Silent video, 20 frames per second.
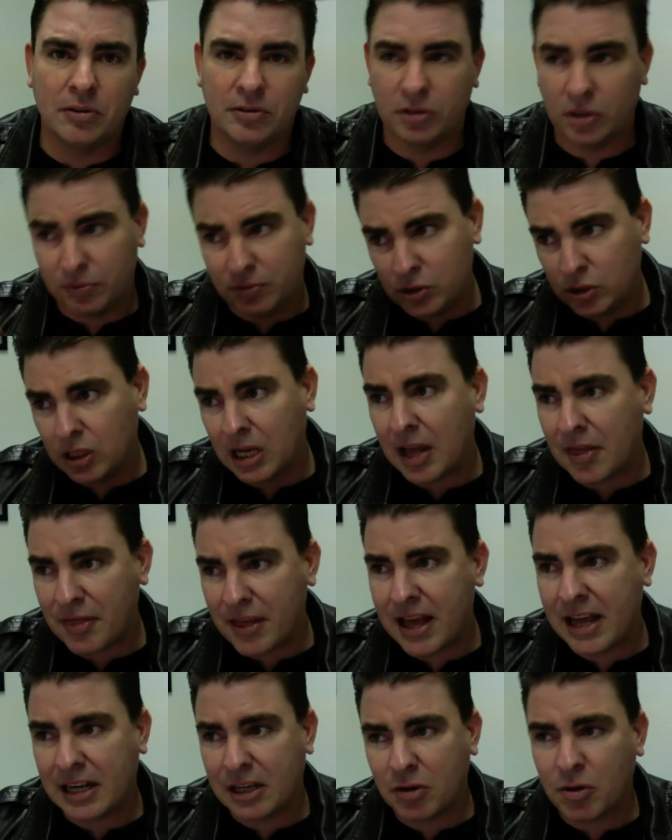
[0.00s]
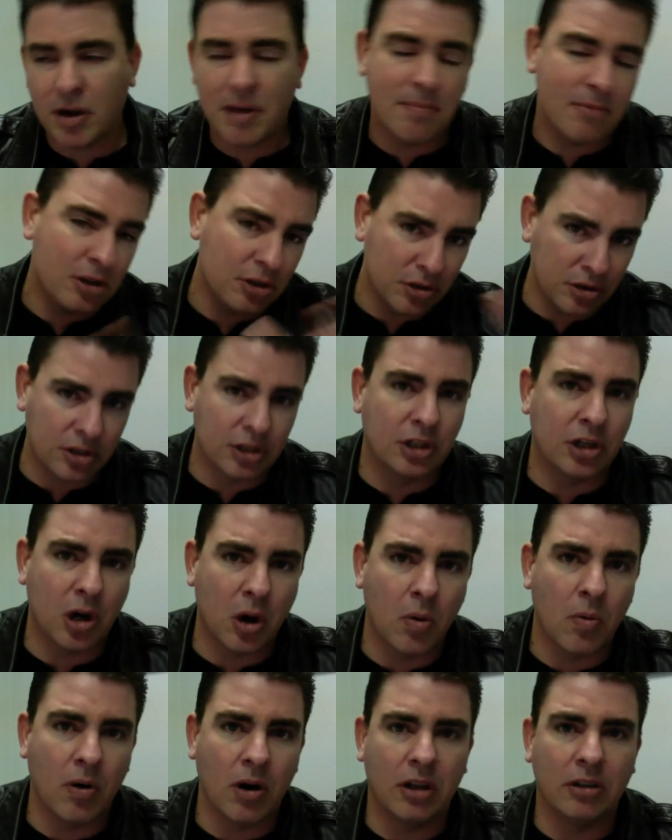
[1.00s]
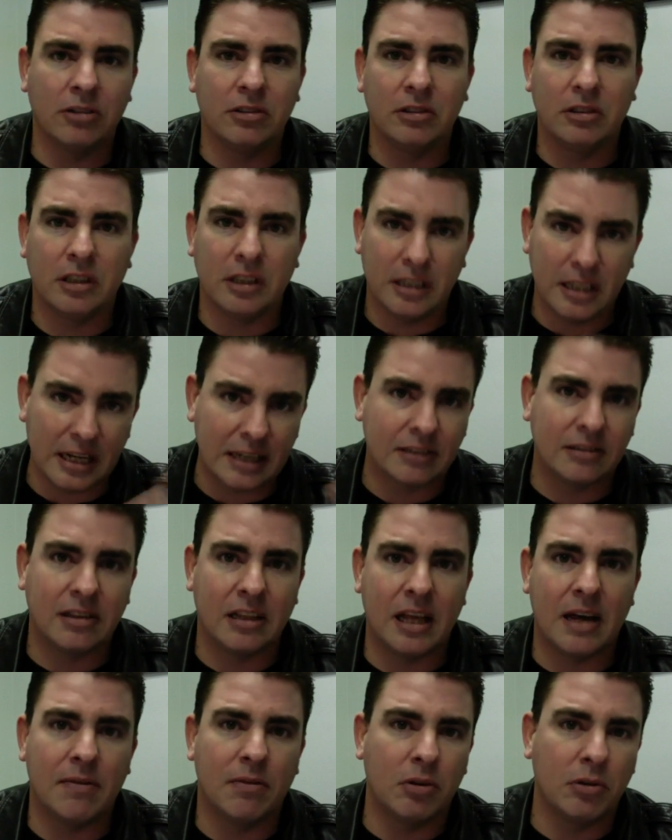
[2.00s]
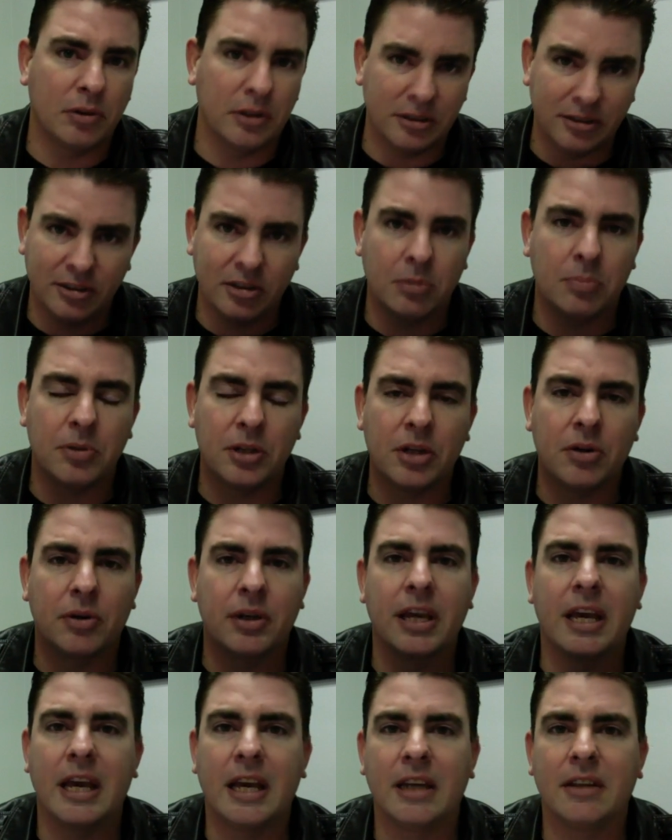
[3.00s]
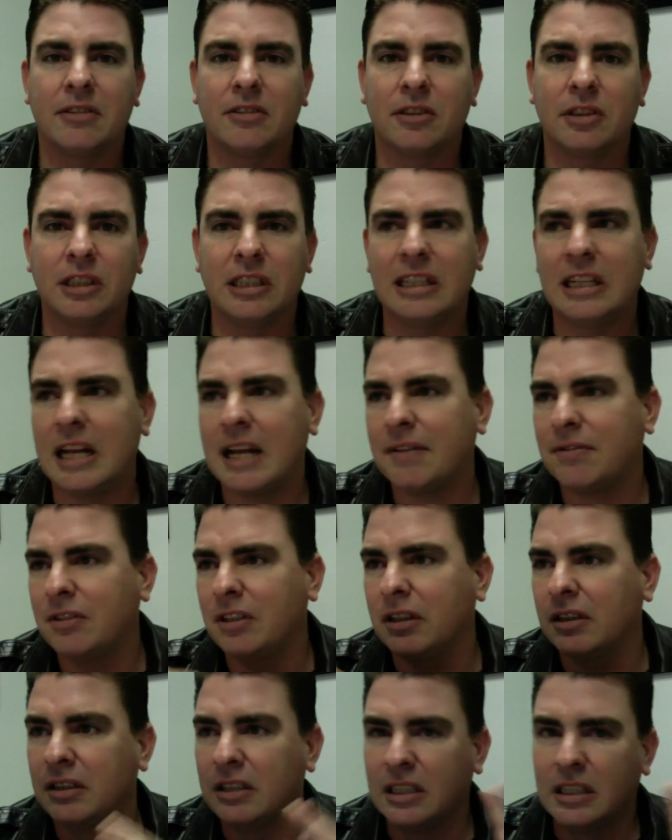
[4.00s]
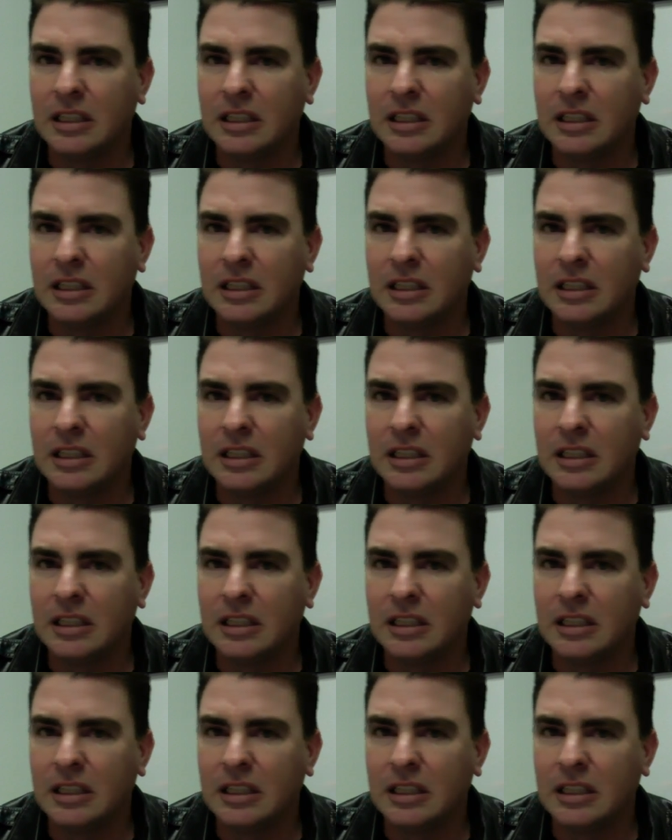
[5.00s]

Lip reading: So if you got that equipment, you can go on to the next level and still be okay. So you didn't have to